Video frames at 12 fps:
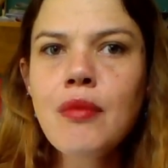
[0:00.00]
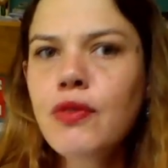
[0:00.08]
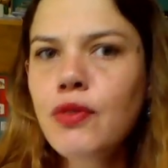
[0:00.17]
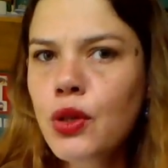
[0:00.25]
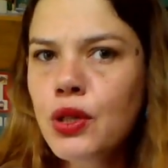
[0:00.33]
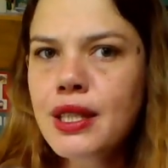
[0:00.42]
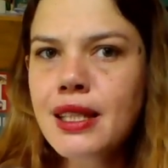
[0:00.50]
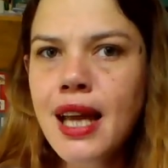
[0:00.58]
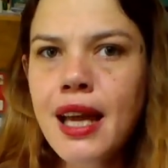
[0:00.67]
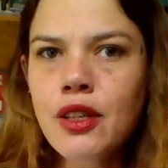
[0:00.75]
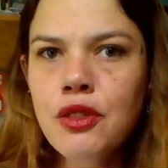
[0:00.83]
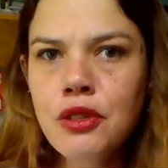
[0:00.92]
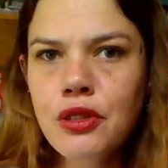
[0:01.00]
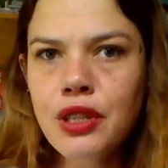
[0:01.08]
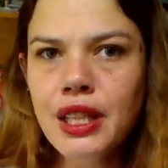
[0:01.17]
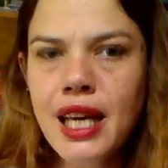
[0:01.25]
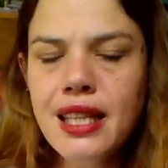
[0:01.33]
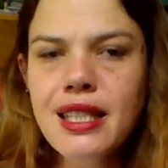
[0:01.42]
first day you do the
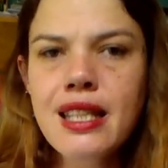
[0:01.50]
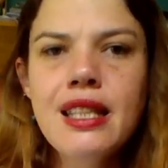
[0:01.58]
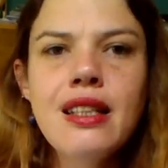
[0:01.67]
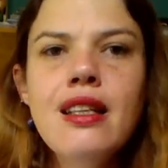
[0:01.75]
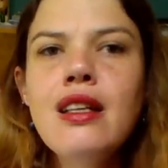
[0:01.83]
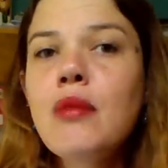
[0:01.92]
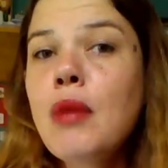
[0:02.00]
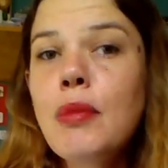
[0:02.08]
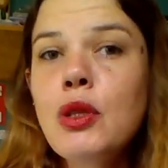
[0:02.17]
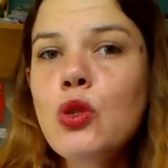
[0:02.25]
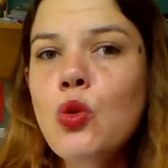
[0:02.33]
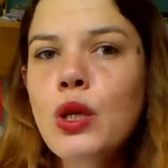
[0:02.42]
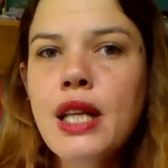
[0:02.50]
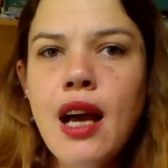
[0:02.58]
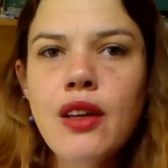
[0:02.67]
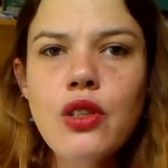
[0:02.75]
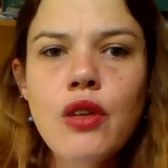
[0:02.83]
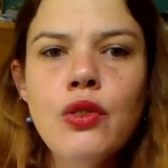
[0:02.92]
cutting, maybe you draw it
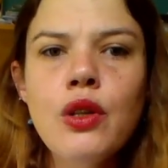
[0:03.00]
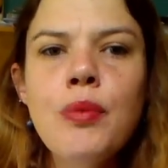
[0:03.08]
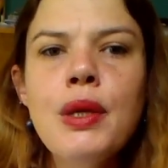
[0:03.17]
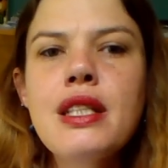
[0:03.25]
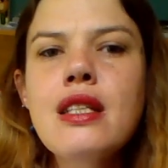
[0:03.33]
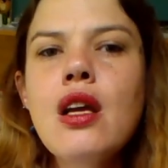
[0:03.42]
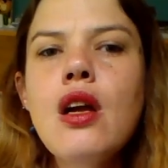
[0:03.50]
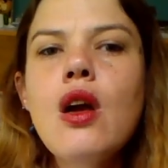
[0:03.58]
out over a bit,